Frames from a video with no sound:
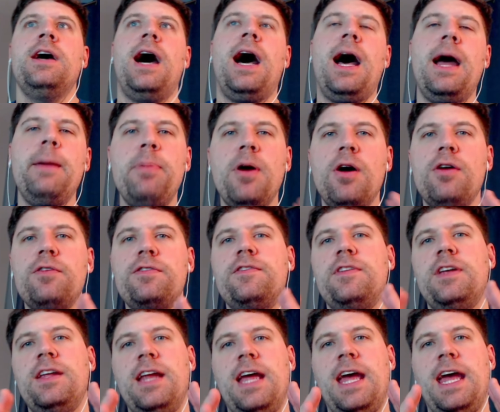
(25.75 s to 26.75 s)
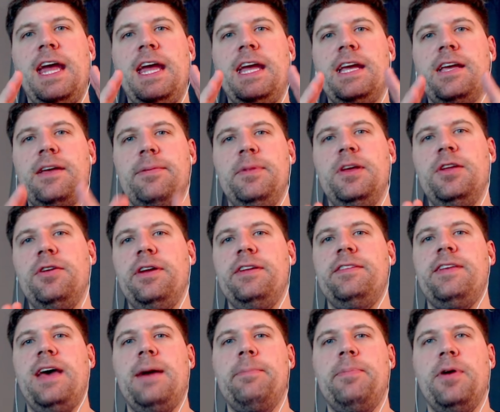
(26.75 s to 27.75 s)
I posted a community
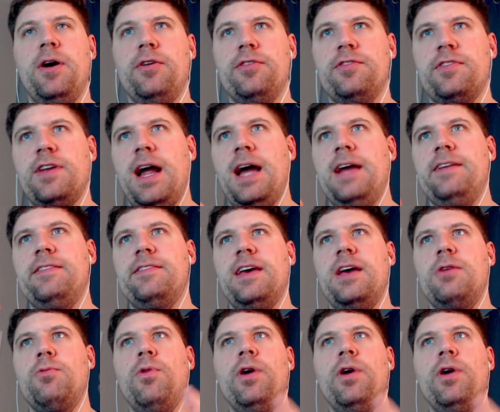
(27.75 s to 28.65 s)
tab post and I said,